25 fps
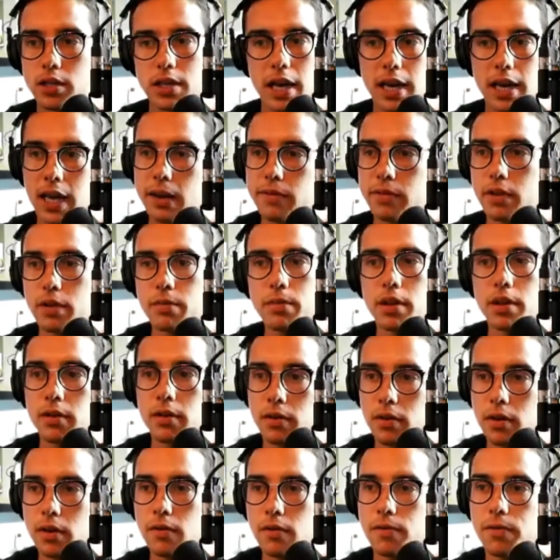I give them the
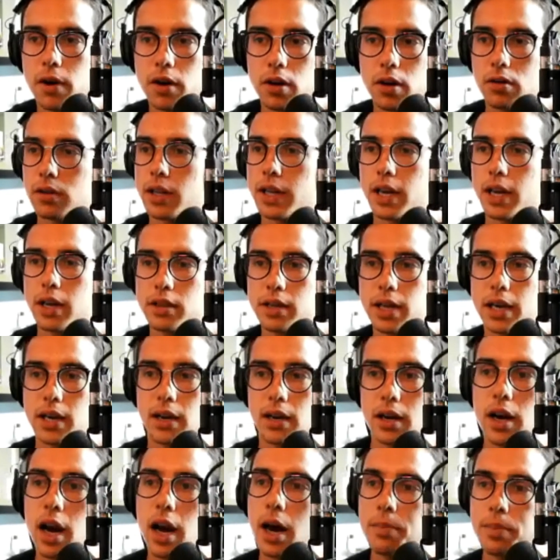funnel link, they
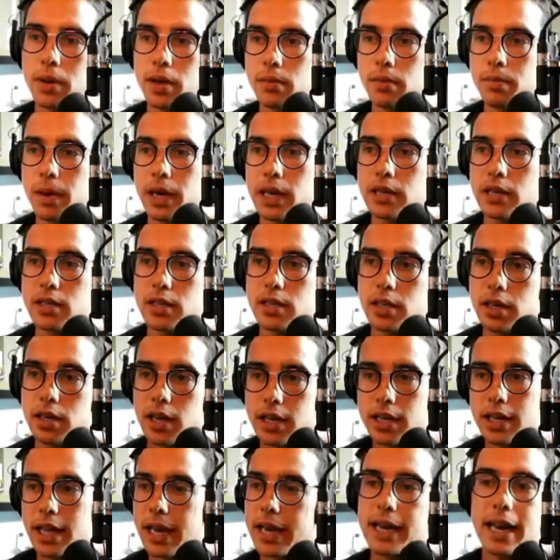can copy and paste it
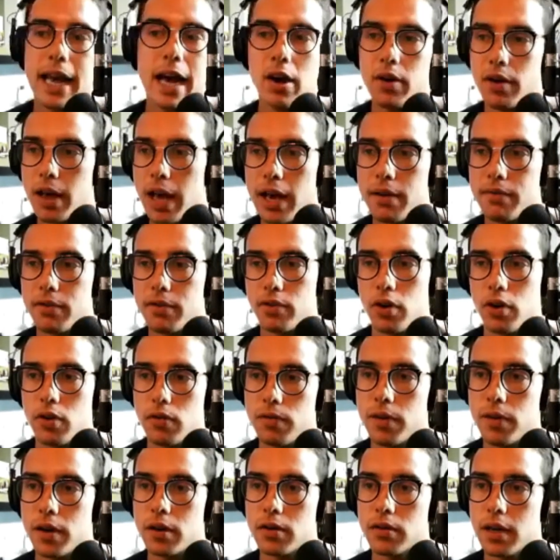and they now have their own
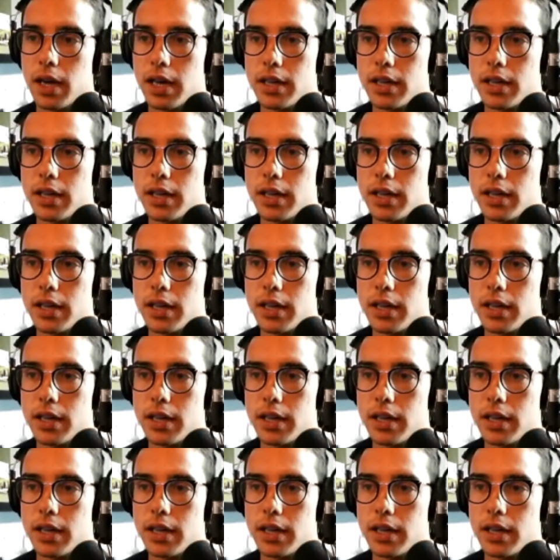funnel.